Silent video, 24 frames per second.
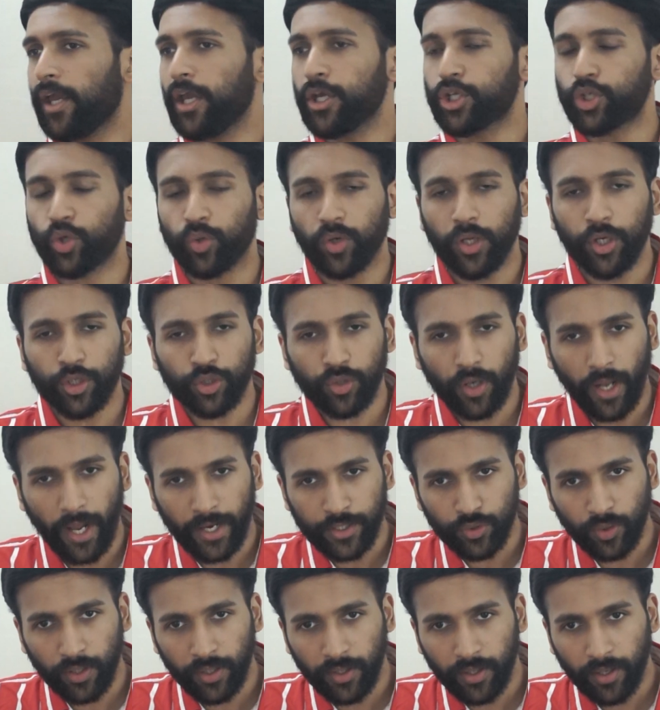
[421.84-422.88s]
you should
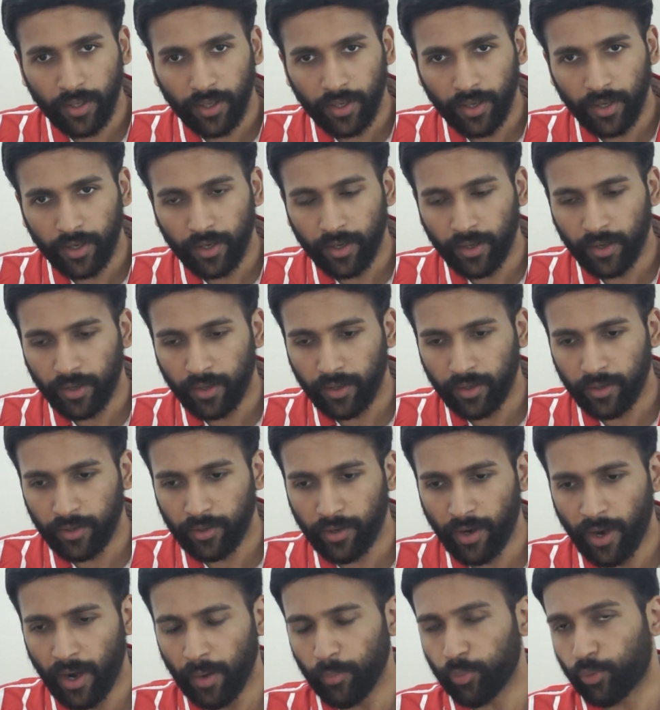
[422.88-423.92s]
actually
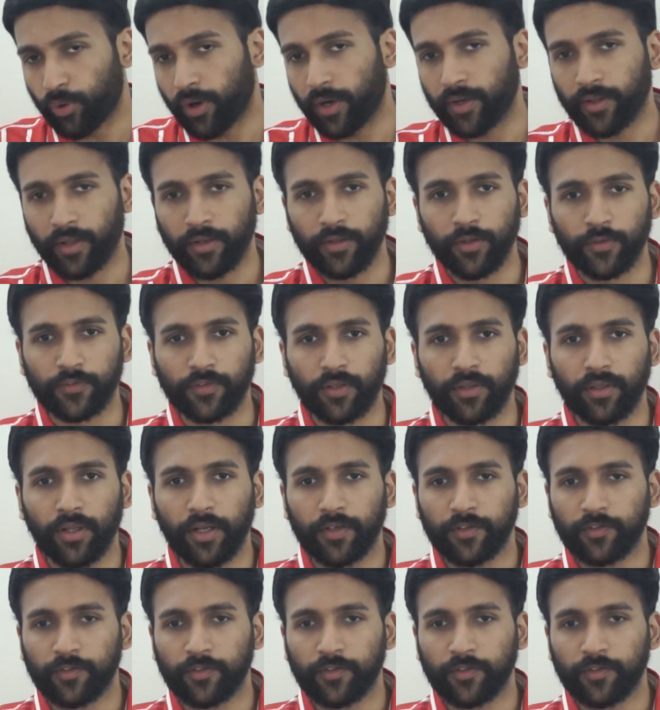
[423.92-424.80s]
elaborate that usage.